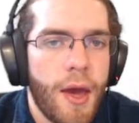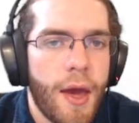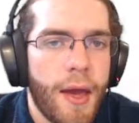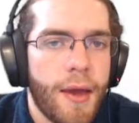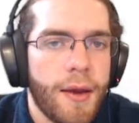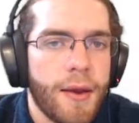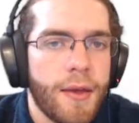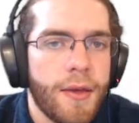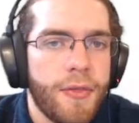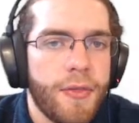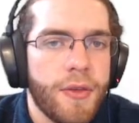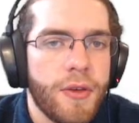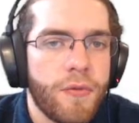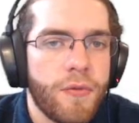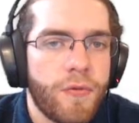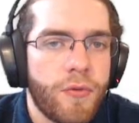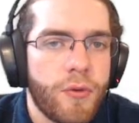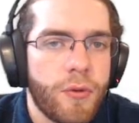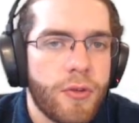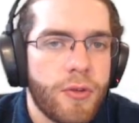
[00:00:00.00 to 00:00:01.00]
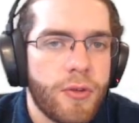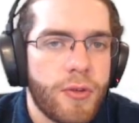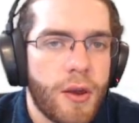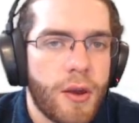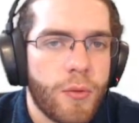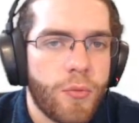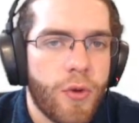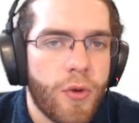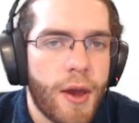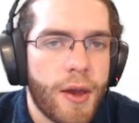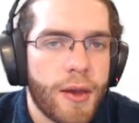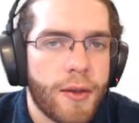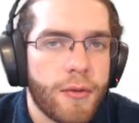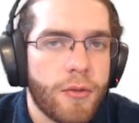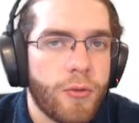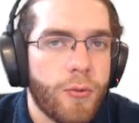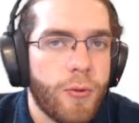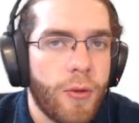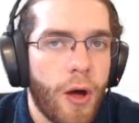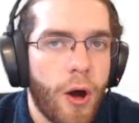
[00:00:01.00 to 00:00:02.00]
And the first set of
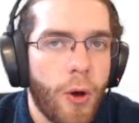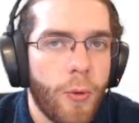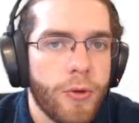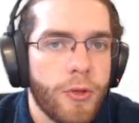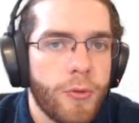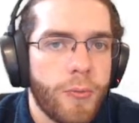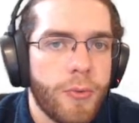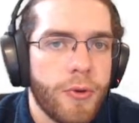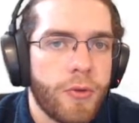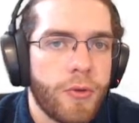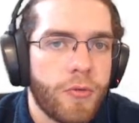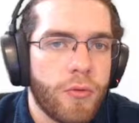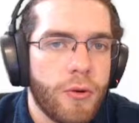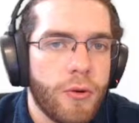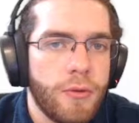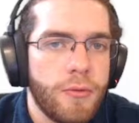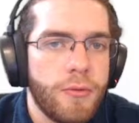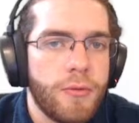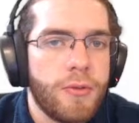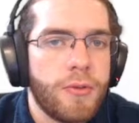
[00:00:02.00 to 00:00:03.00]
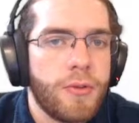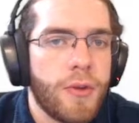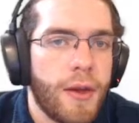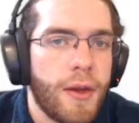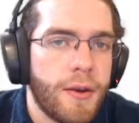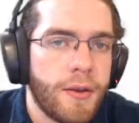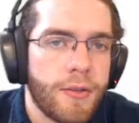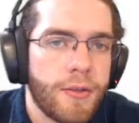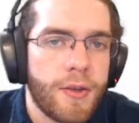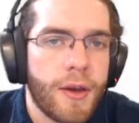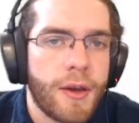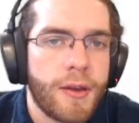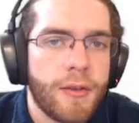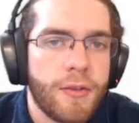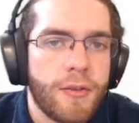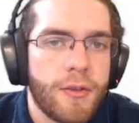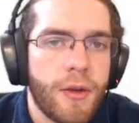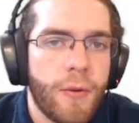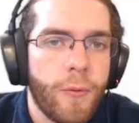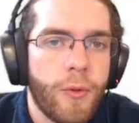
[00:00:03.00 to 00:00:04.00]
brackets will always be the rows, and the
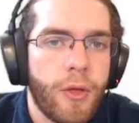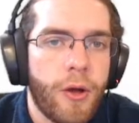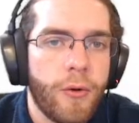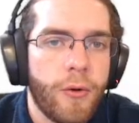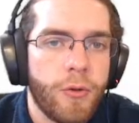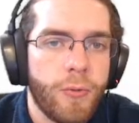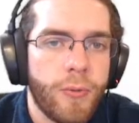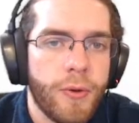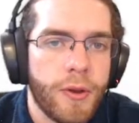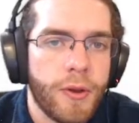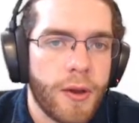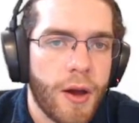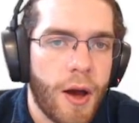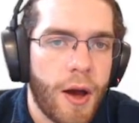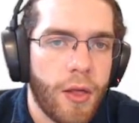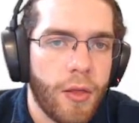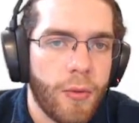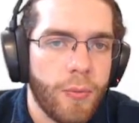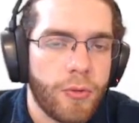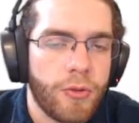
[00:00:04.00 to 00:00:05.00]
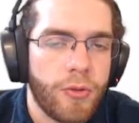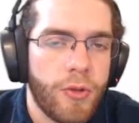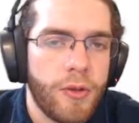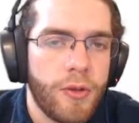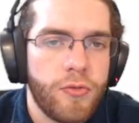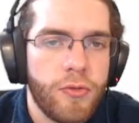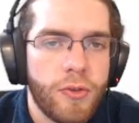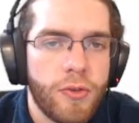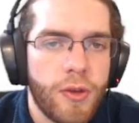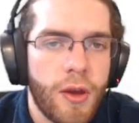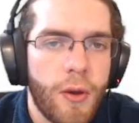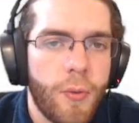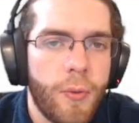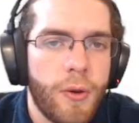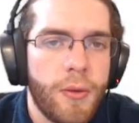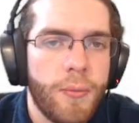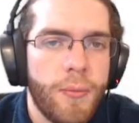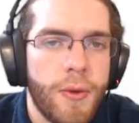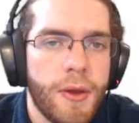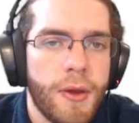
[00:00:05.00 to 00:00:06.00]
second set will always be the columns. So let's just say I
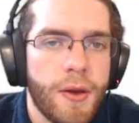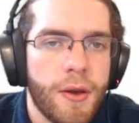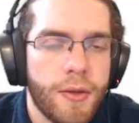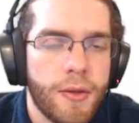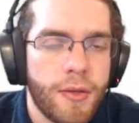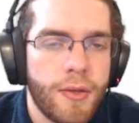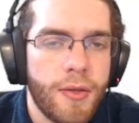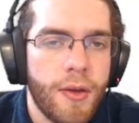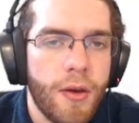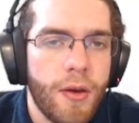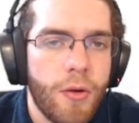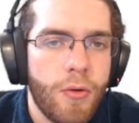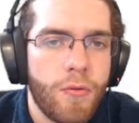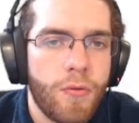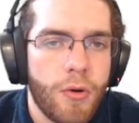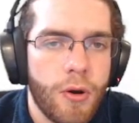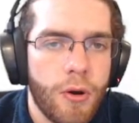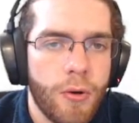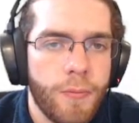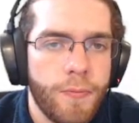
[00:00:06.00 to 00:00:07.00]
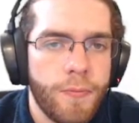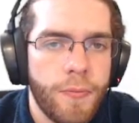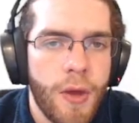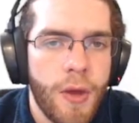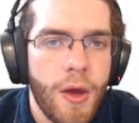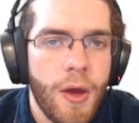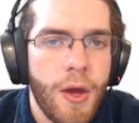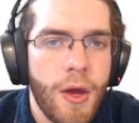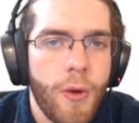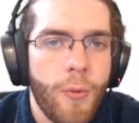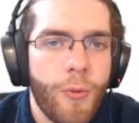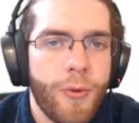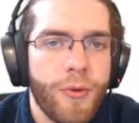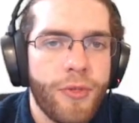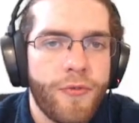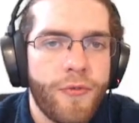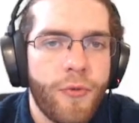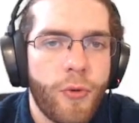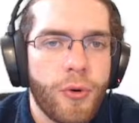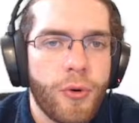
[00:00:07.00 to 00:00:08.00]
want to make a single row
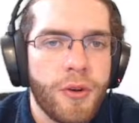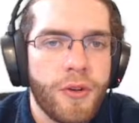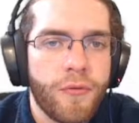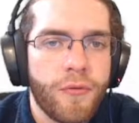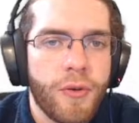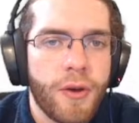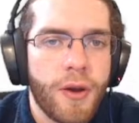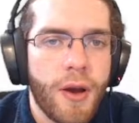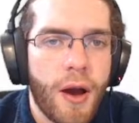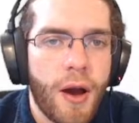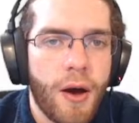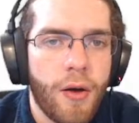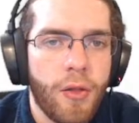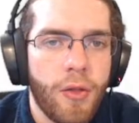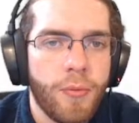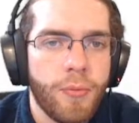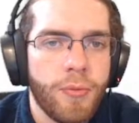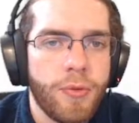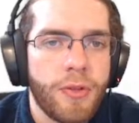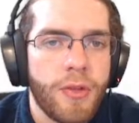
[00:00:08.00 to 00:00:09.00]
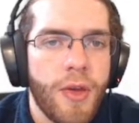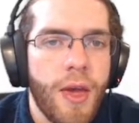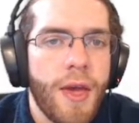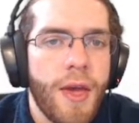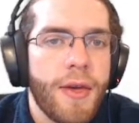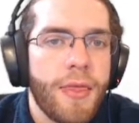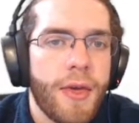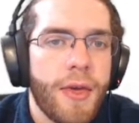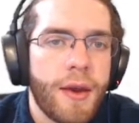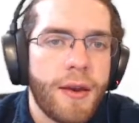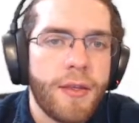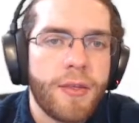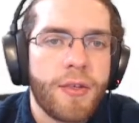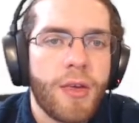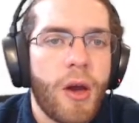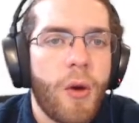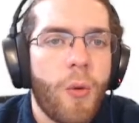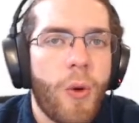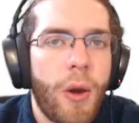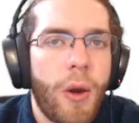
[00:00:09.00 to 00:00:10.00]
with 4 different columns. That is
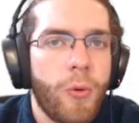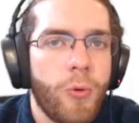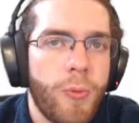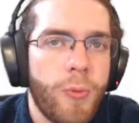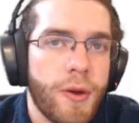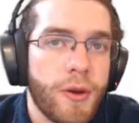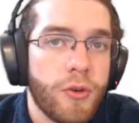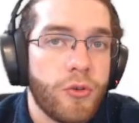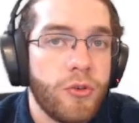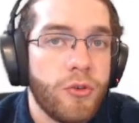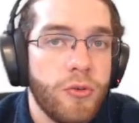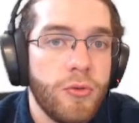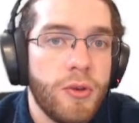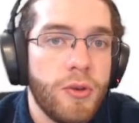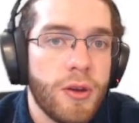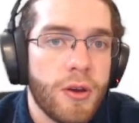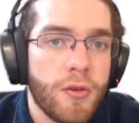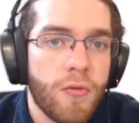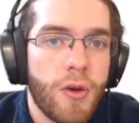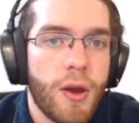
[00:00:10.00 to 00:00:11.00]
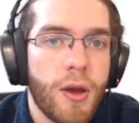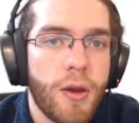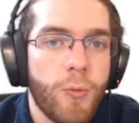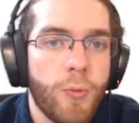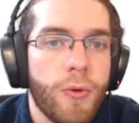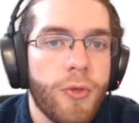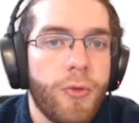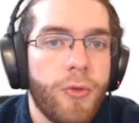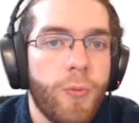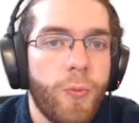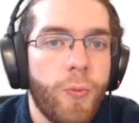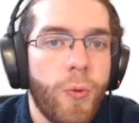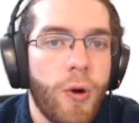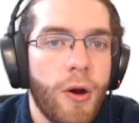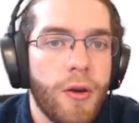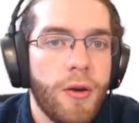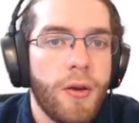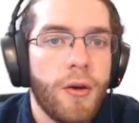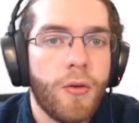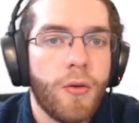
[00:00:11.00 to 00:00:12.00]
how I would make a 2D array with
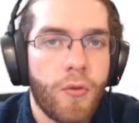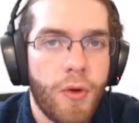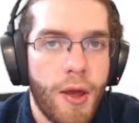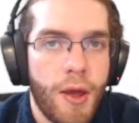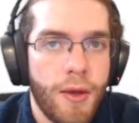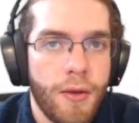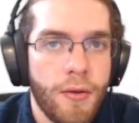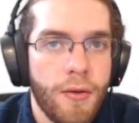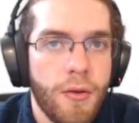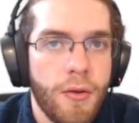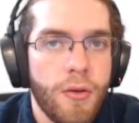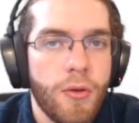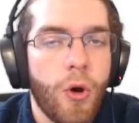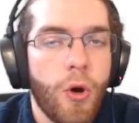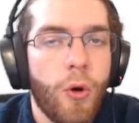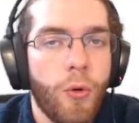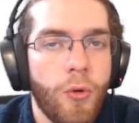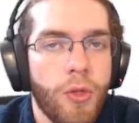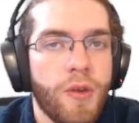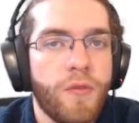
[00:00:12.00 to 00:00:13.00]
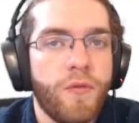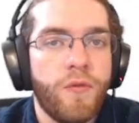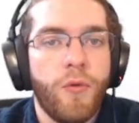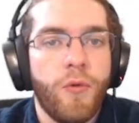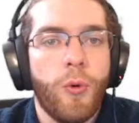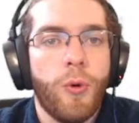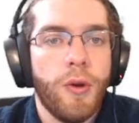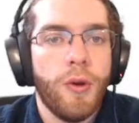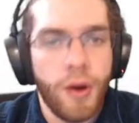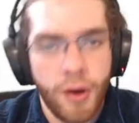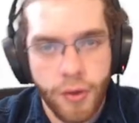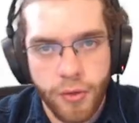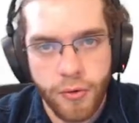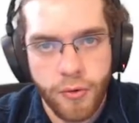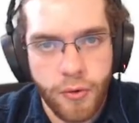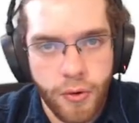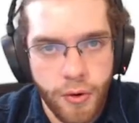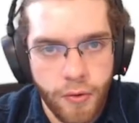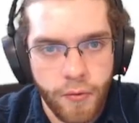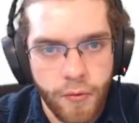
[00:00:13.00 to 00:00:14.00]
one array holding 4
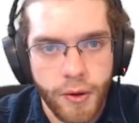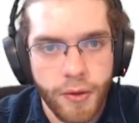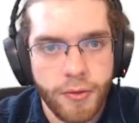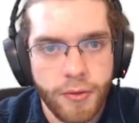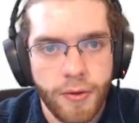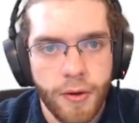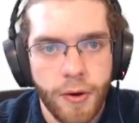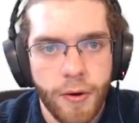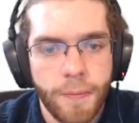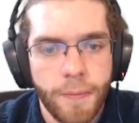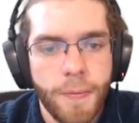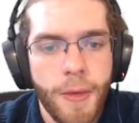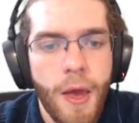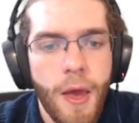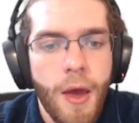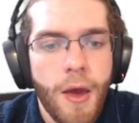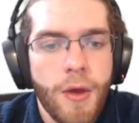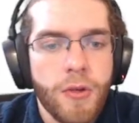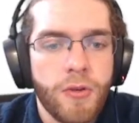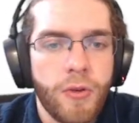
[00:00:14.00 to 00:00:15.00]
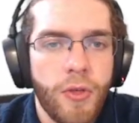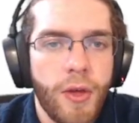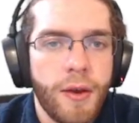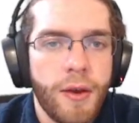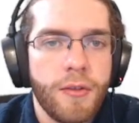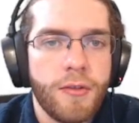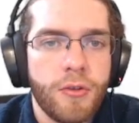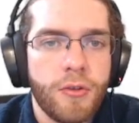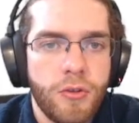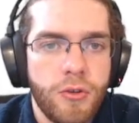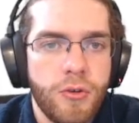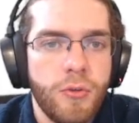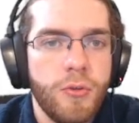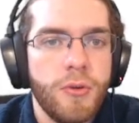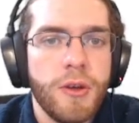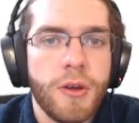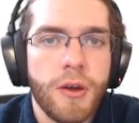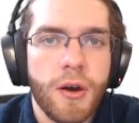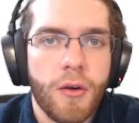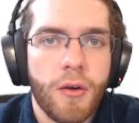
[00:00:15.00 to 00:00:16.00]
other arrays there. So that is a
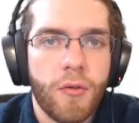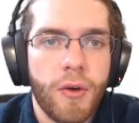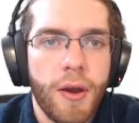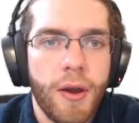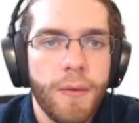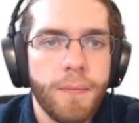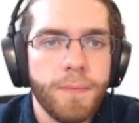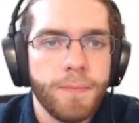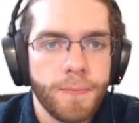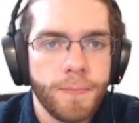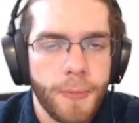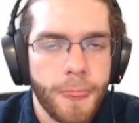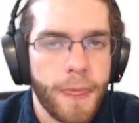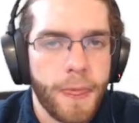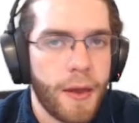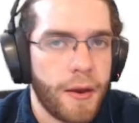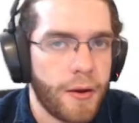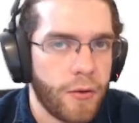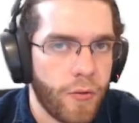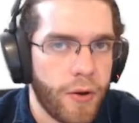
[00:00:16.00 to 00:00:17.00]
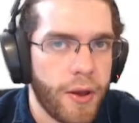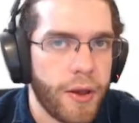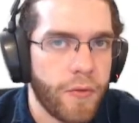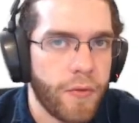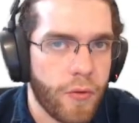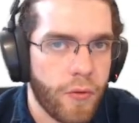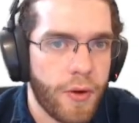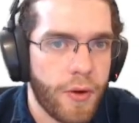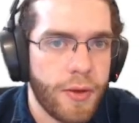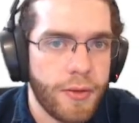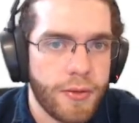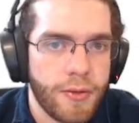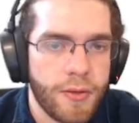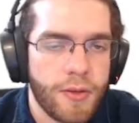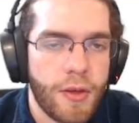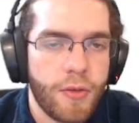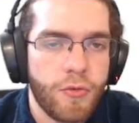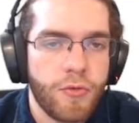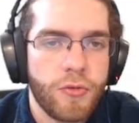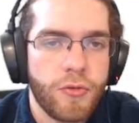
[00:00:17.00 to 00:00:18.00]
2D array, an array of arrays
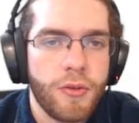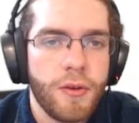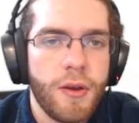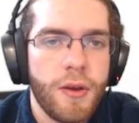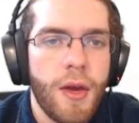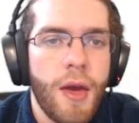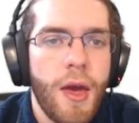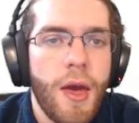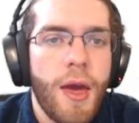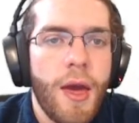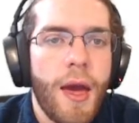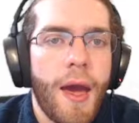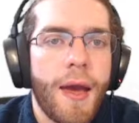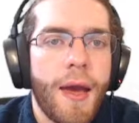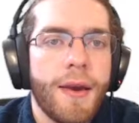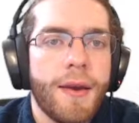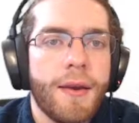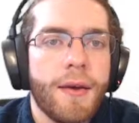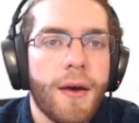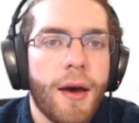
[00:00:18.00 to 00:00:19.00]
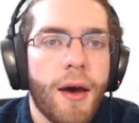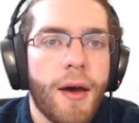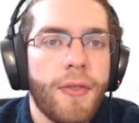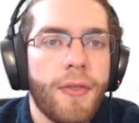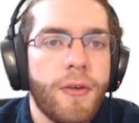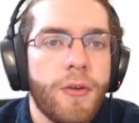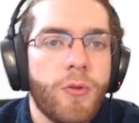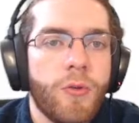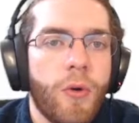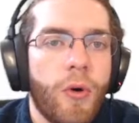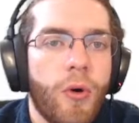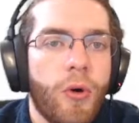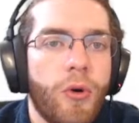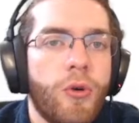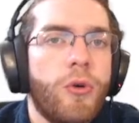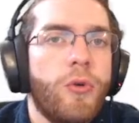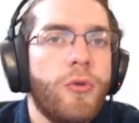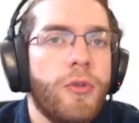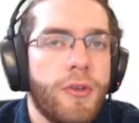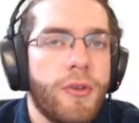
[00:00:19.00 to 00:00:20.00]
essentially, and this will
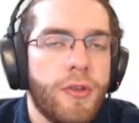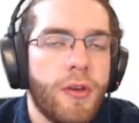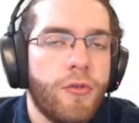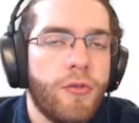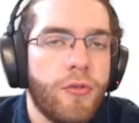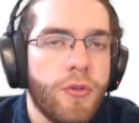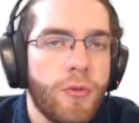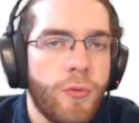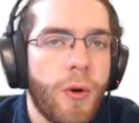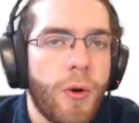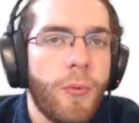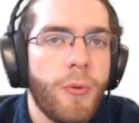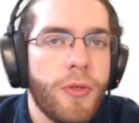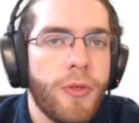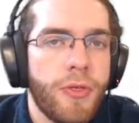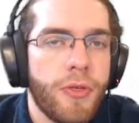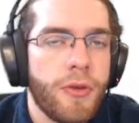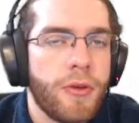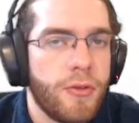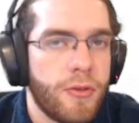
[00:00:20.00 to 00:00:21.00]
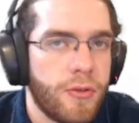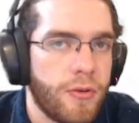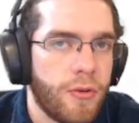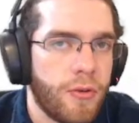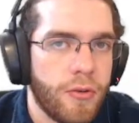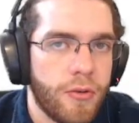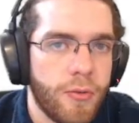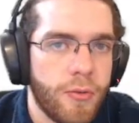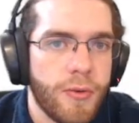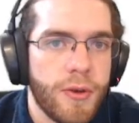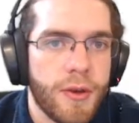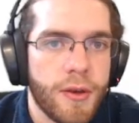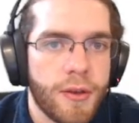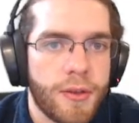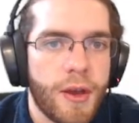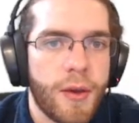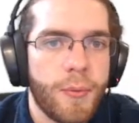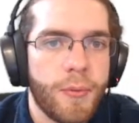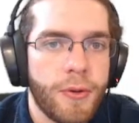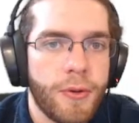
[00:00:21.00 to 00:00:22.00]
hold essentially what we consider to be a
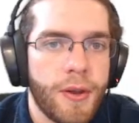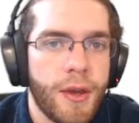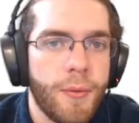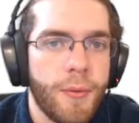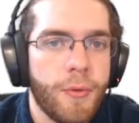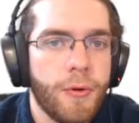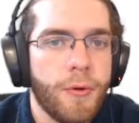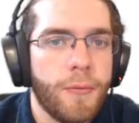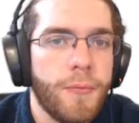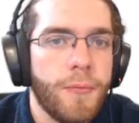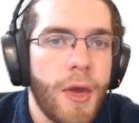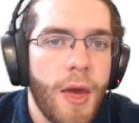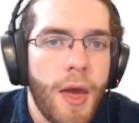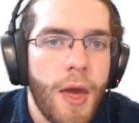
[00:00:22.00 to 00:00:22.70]
type of table.